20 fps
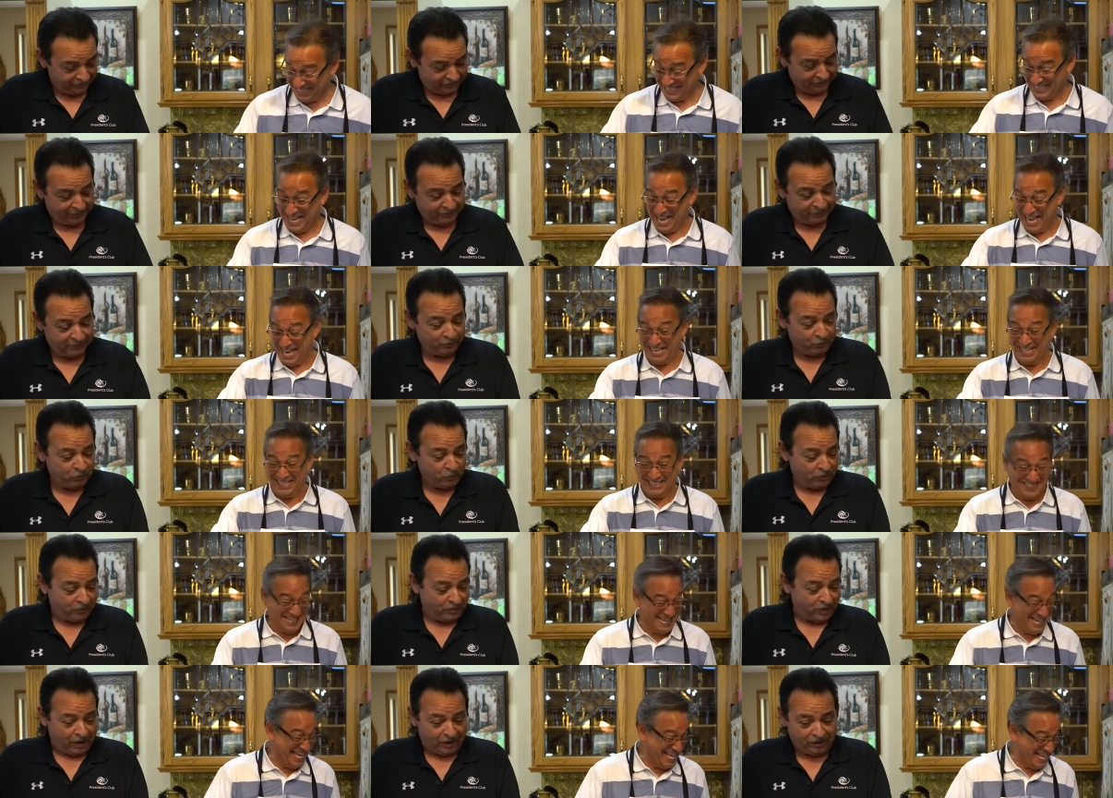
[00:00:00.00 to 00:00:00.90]
Speaker 1: exactly.
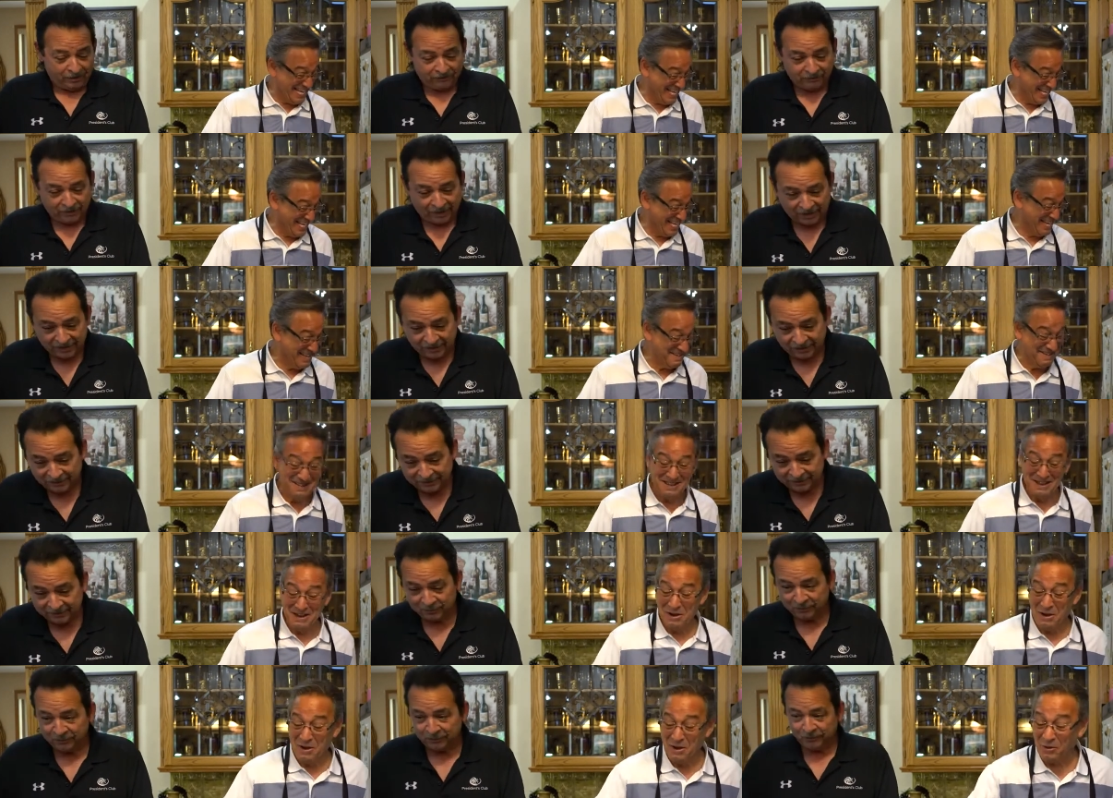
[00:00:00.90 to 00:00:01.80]
Yeah, right.
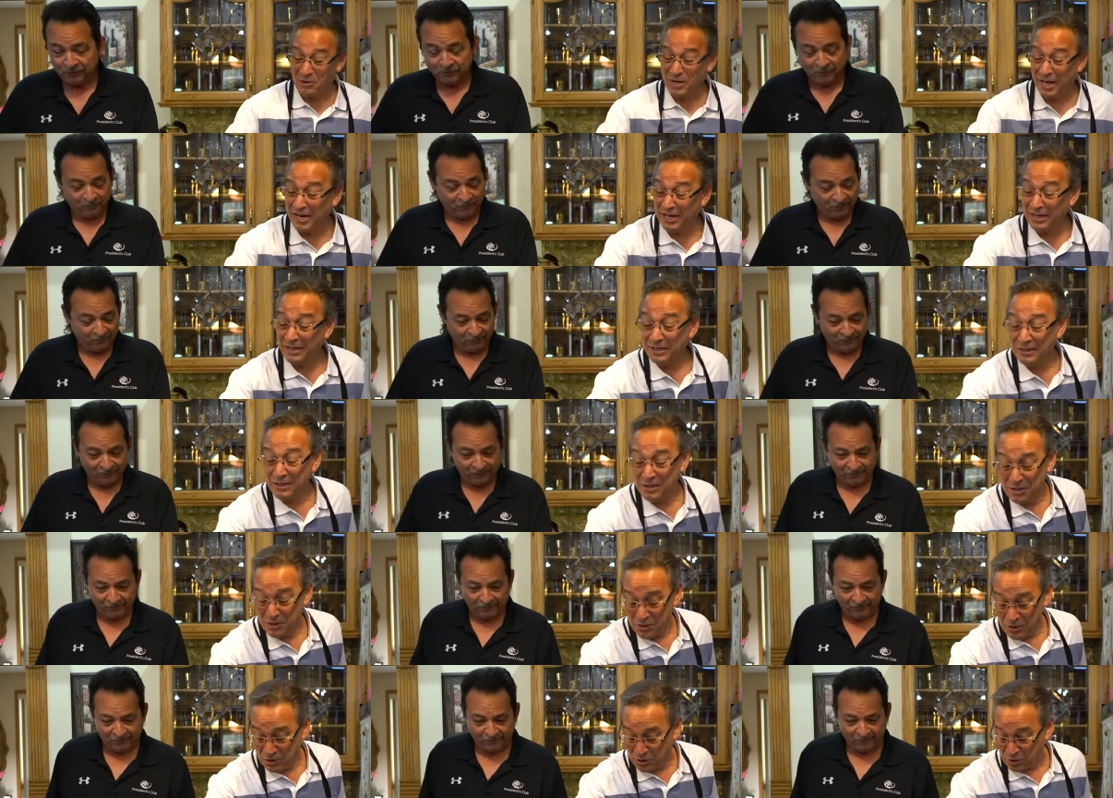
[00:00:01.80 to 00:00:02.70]
Okay,
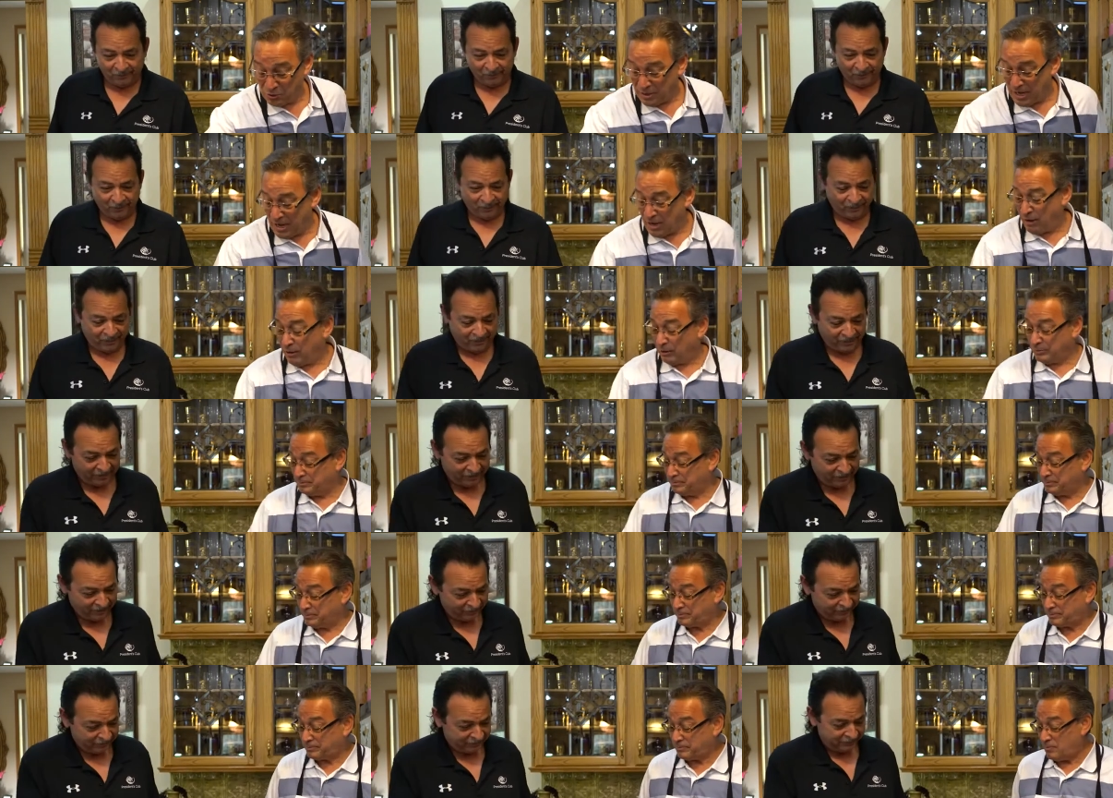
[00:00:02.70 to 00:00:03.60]
so
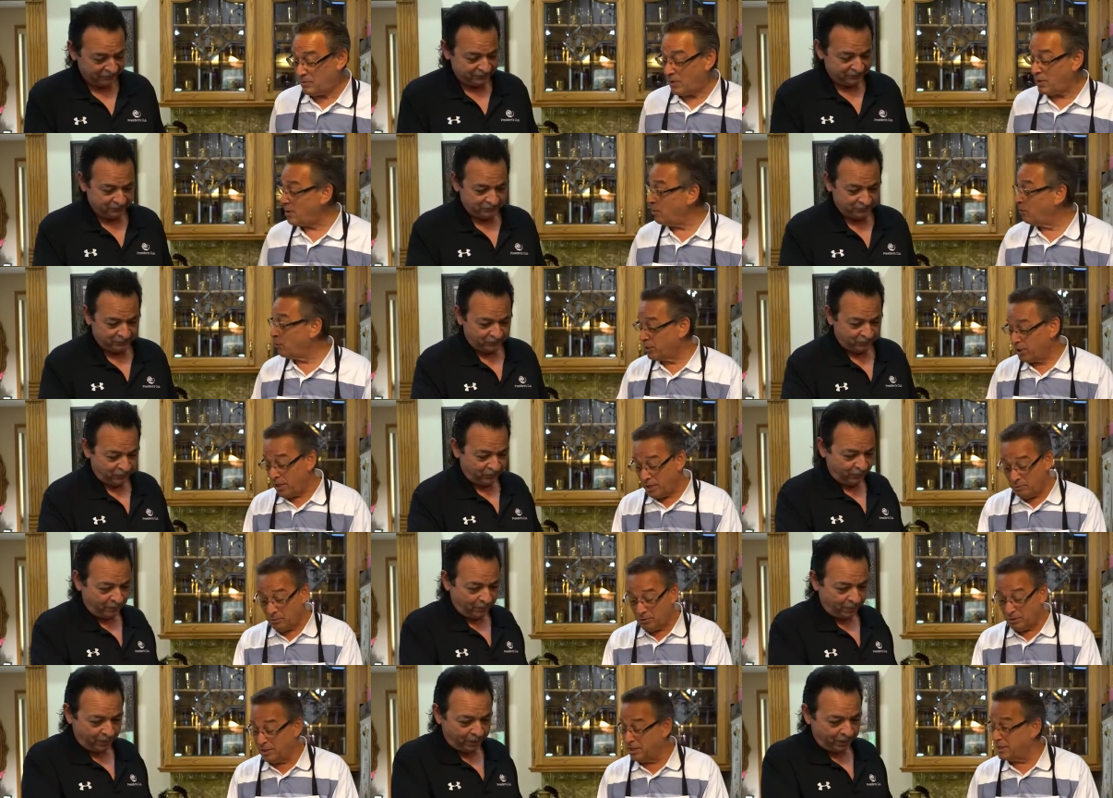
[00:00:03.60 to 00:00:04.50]
now we're
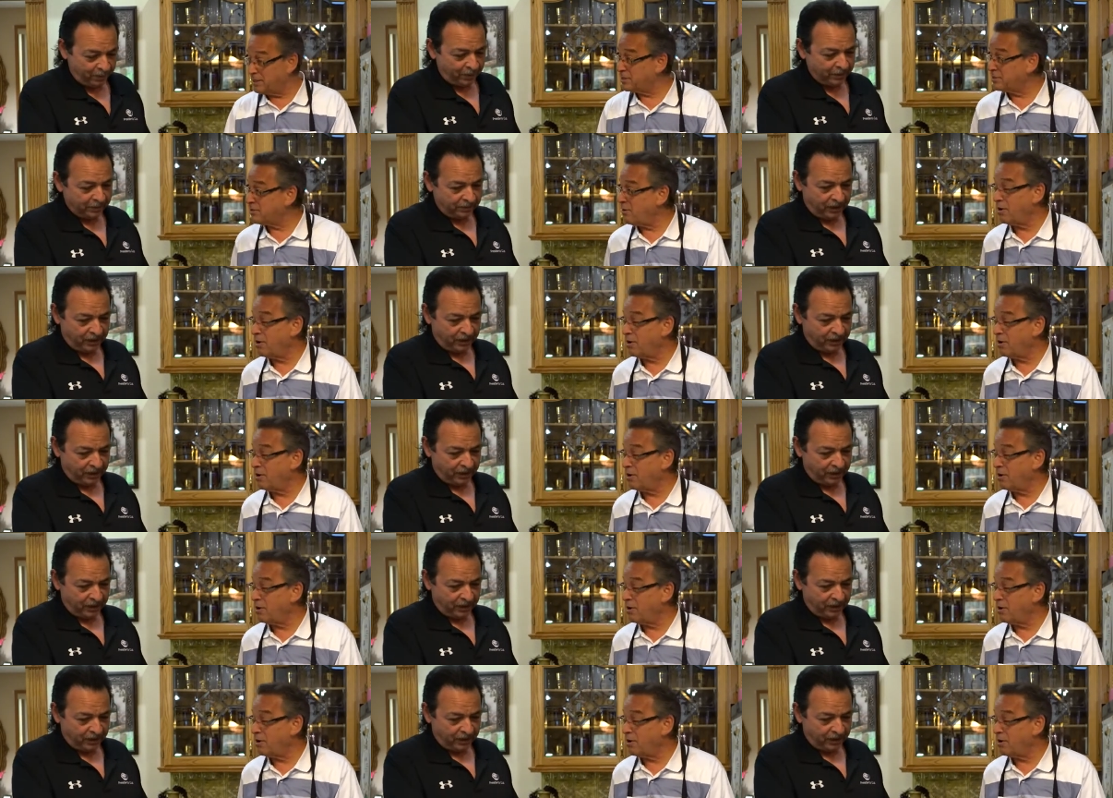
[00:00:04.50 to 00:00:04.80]
done with this.